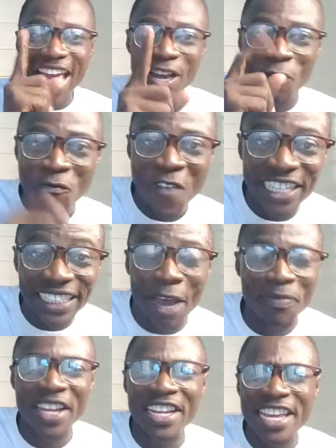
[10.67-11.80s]
Eh your first
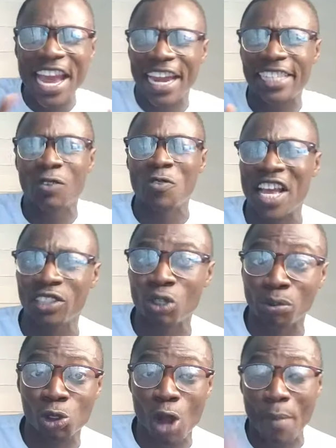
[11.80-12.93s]
time dey dey kana say we yan
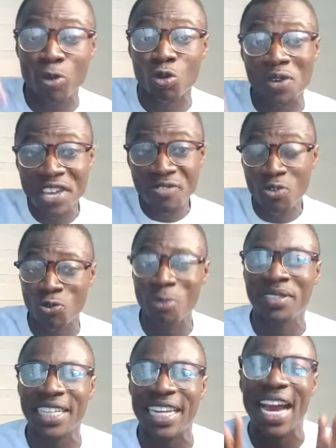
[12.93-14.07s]
subscribe to this
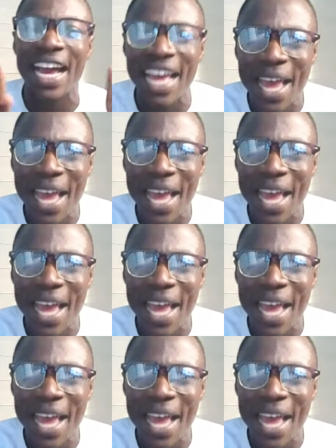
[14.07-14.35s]
YouTube channel.